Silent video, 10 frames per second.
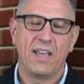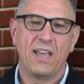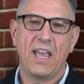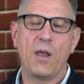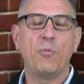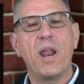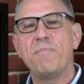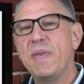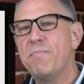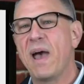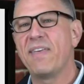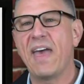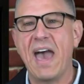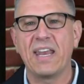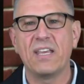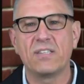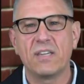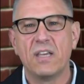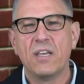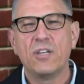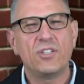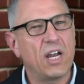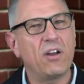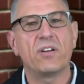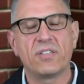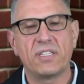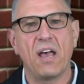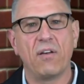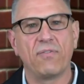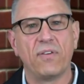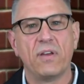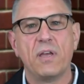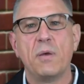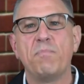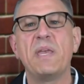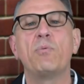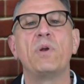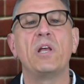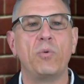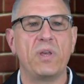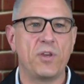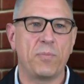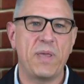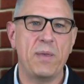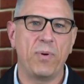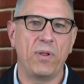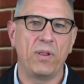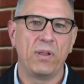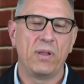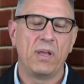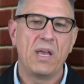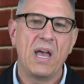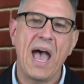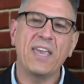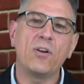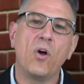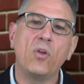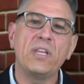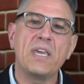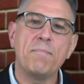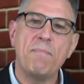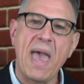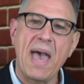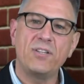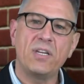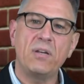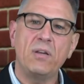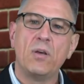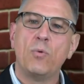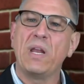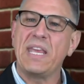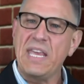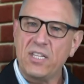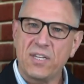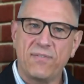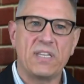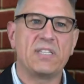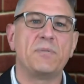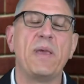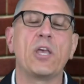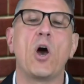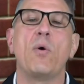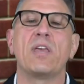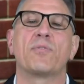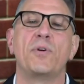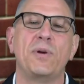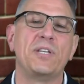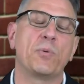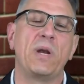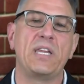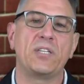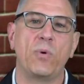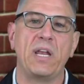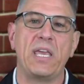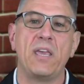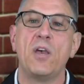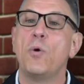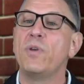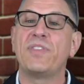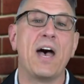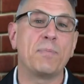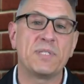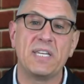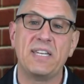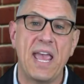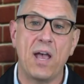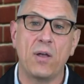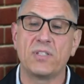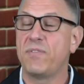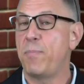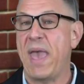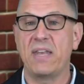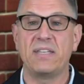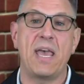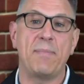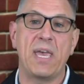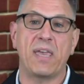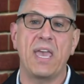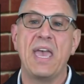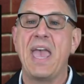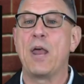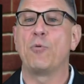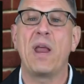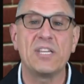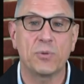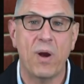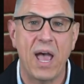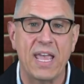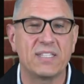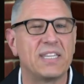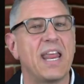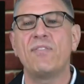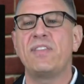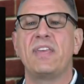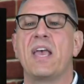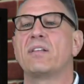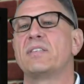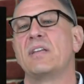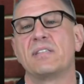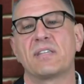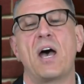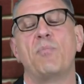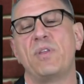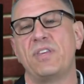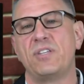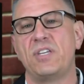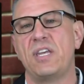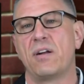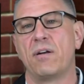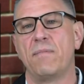And what I mean by that is share yourself. Be real with your people. I can only imagine what each of us has been going through in 2020 with the ups and downs of the pandemic and race riots and everything else that has come with this year.